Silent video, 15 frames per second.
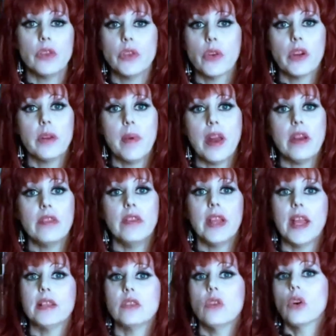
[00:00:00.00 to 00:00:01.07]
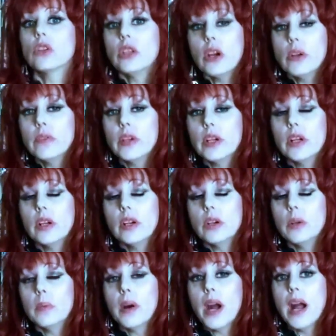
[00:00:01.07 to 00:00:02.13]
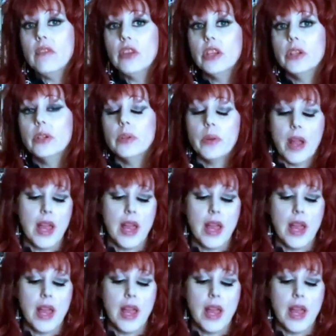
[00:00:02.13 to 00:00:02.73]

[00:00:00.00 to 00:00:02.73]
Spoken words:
It's not going to matter if it gets knocked over or what have you.